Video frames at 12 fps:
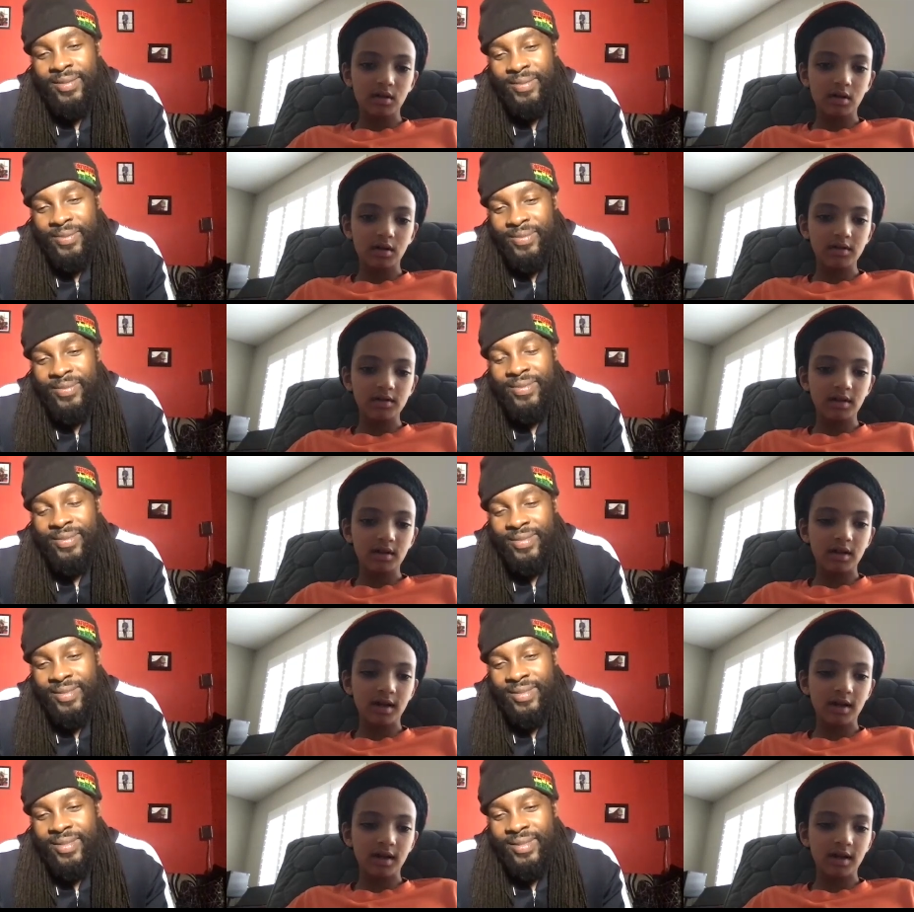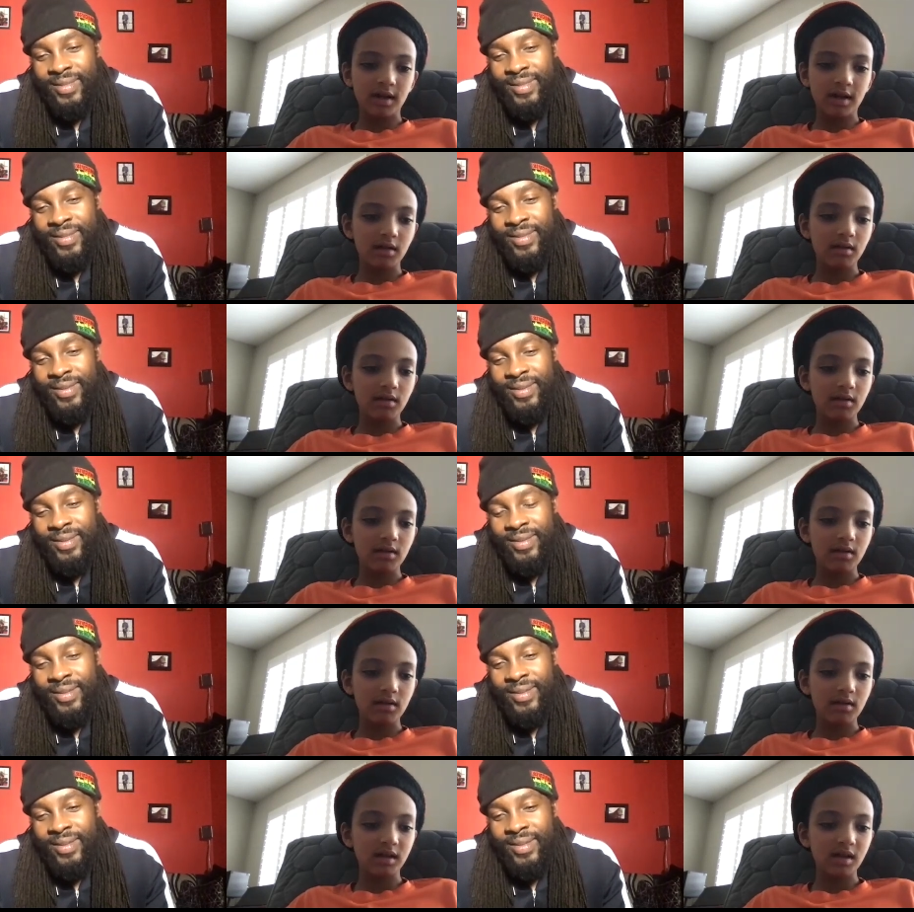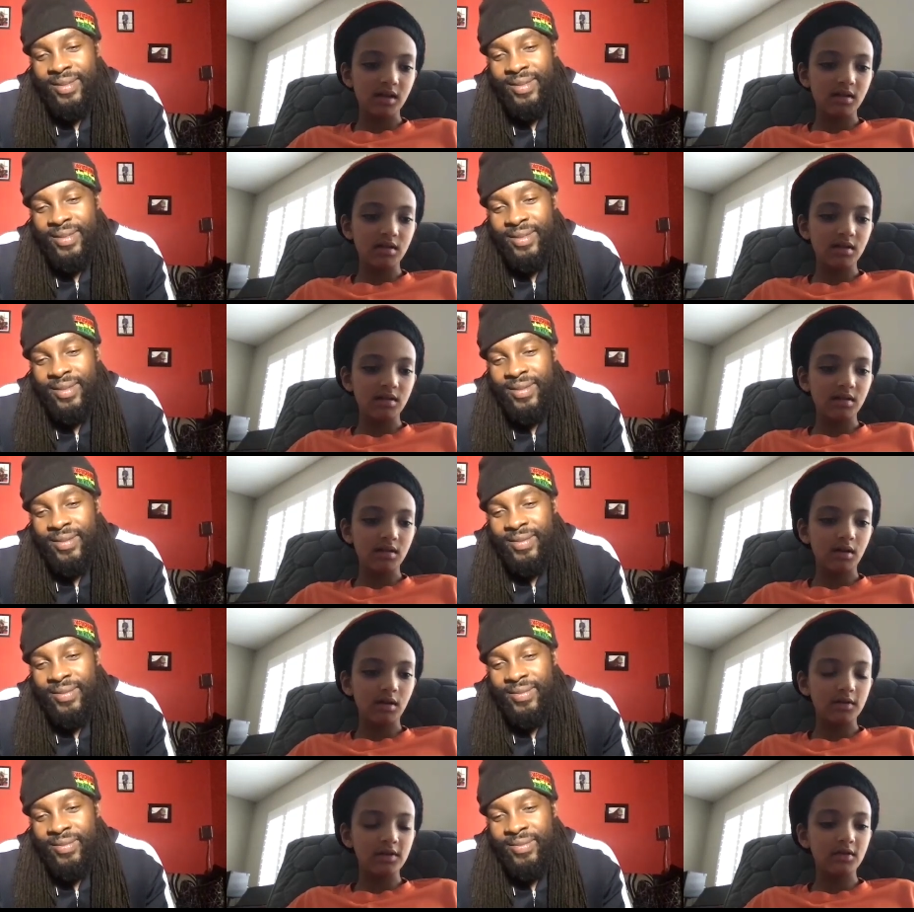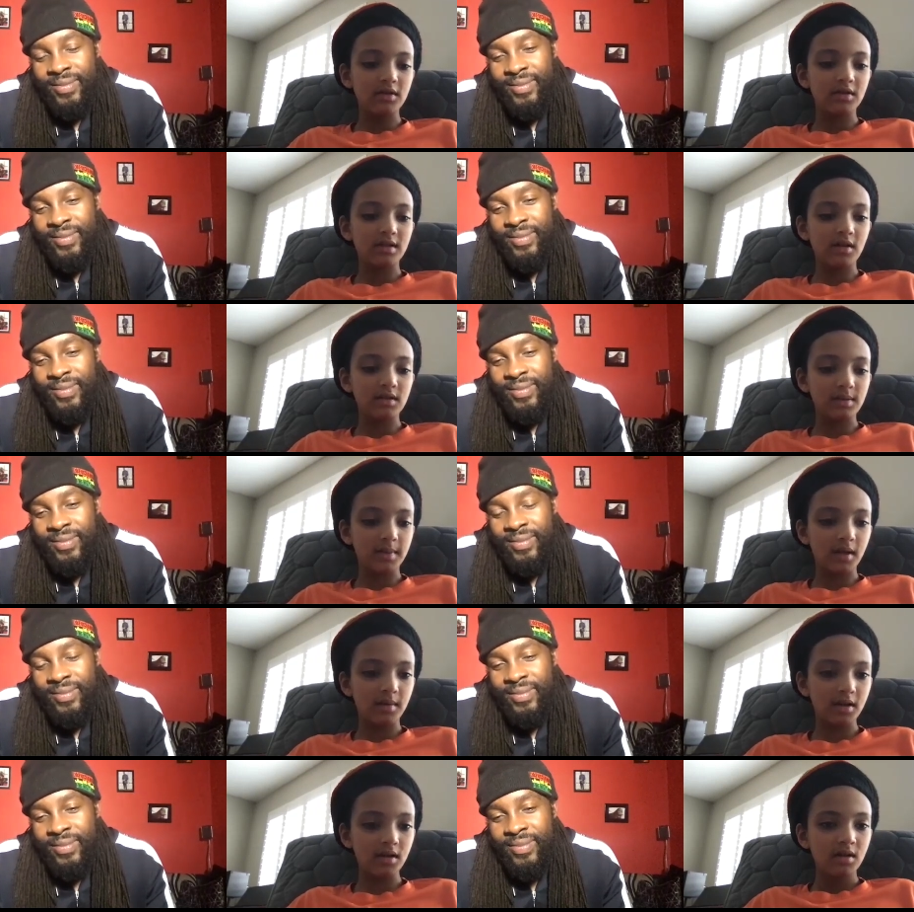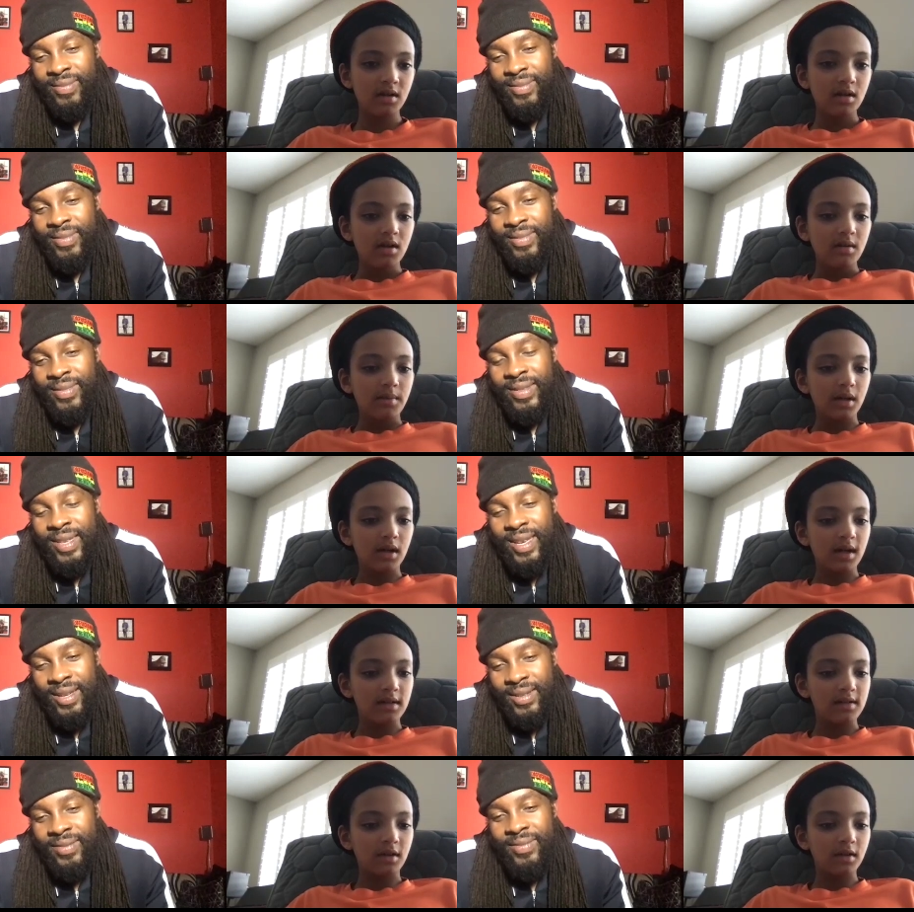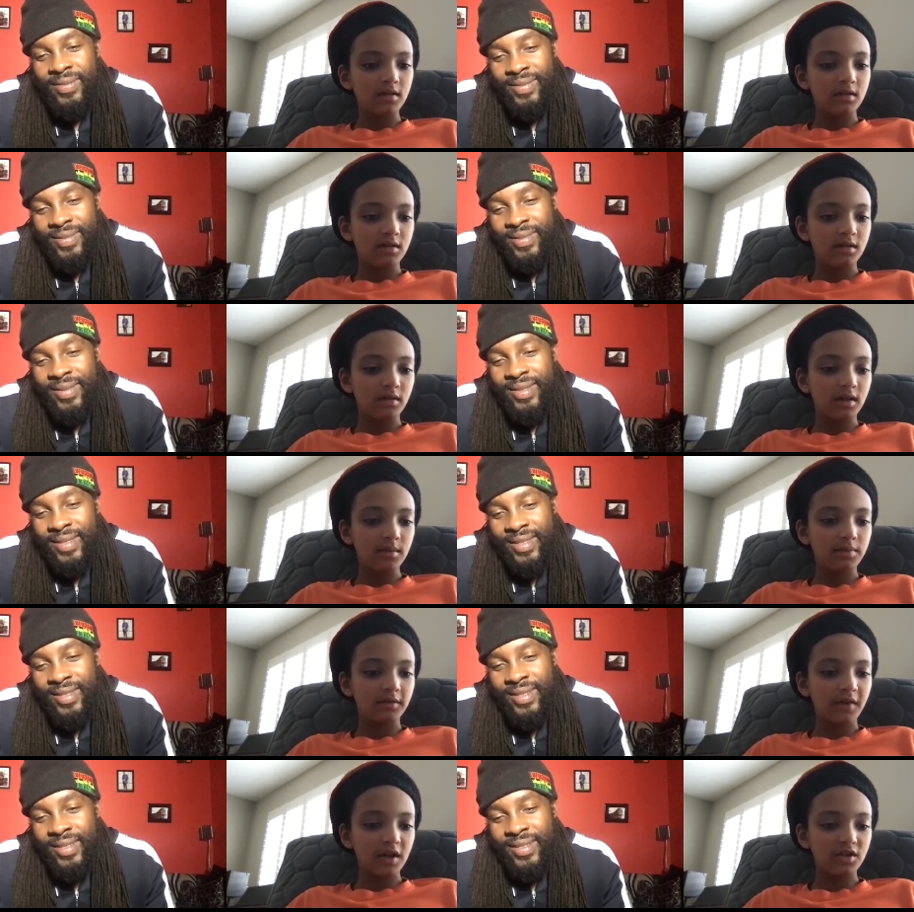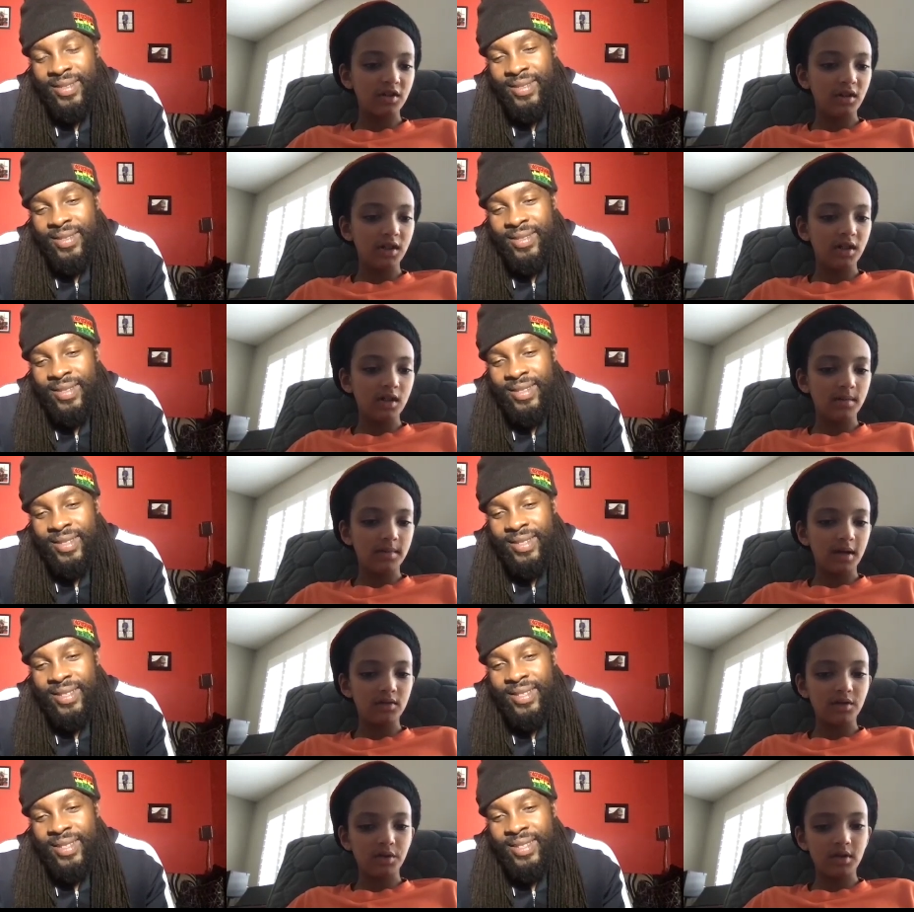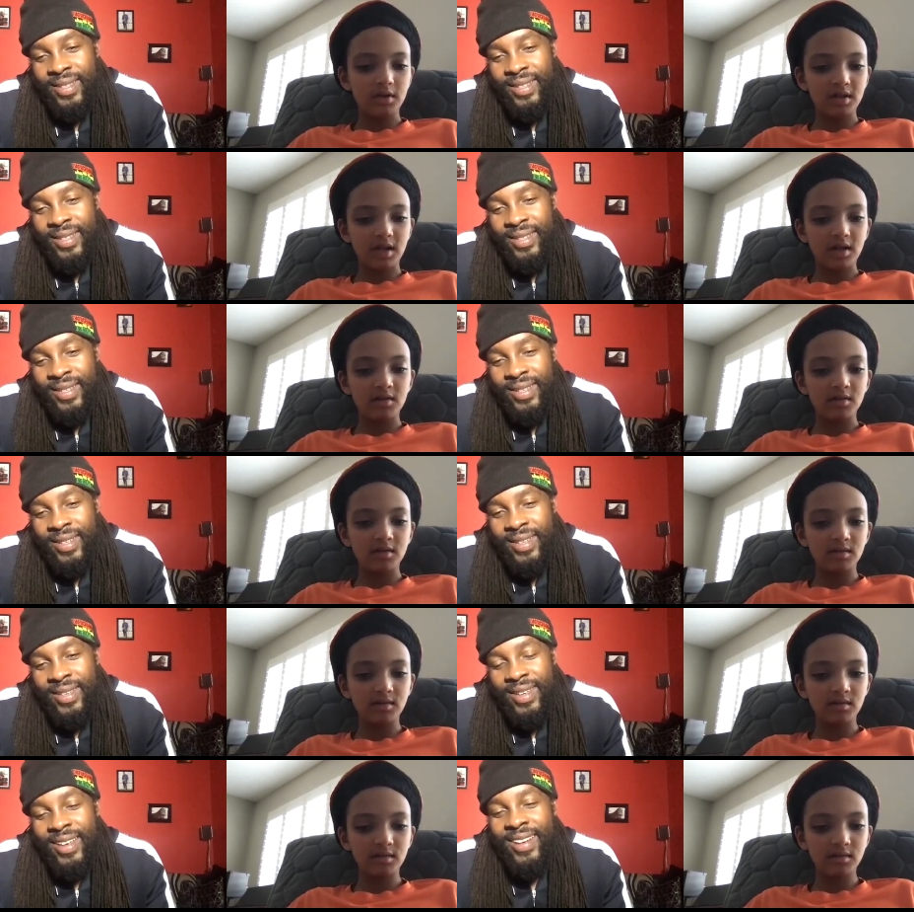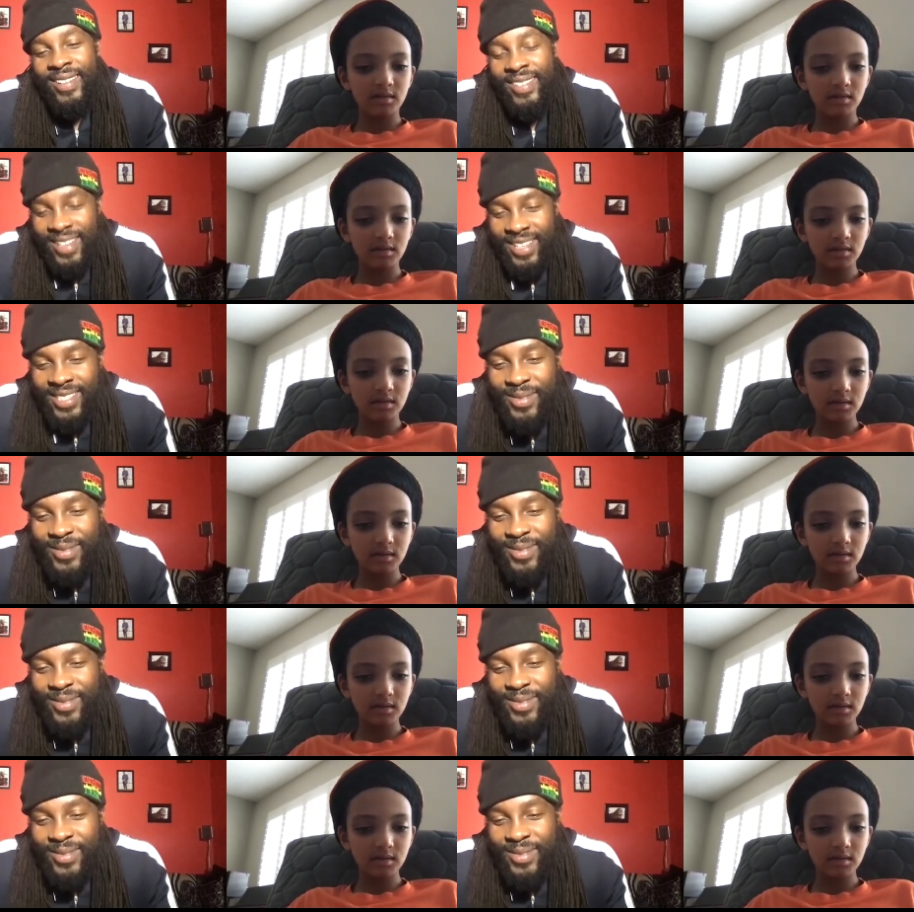Speaker 1: honestly, I've been like singing also since I was a baby but I started to do it professionally about two years ago.
Speaker 2: Oh, that's